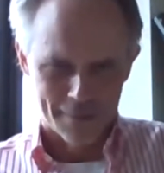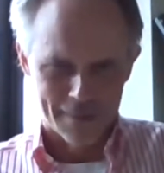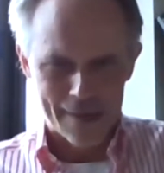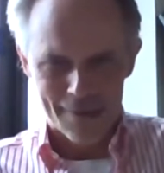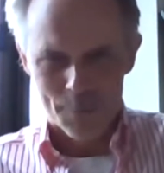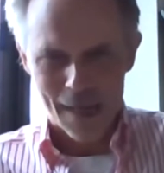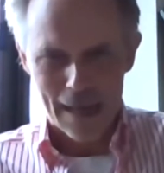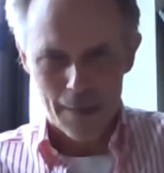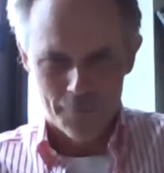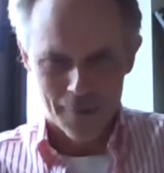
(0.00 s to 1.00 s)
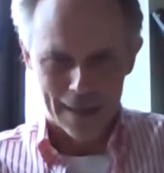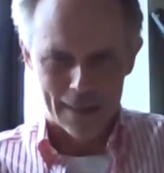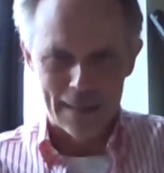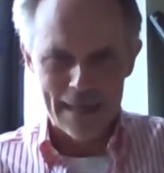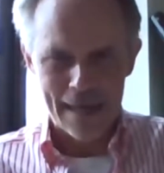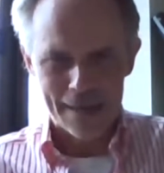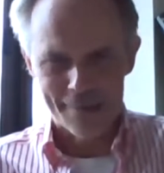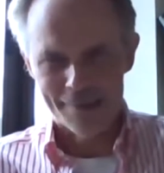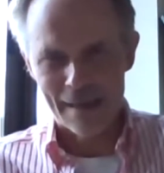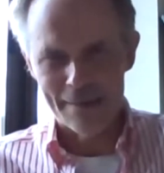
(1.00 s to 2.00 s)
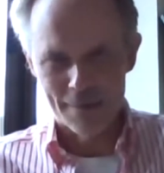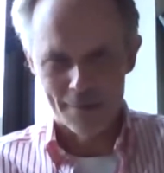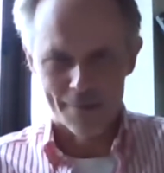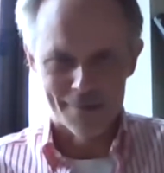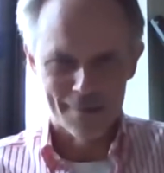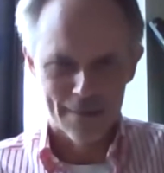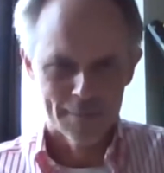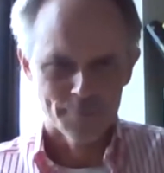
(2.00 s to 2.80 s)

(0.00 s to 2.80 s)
Nassim Taleb fan, and he has a sentence: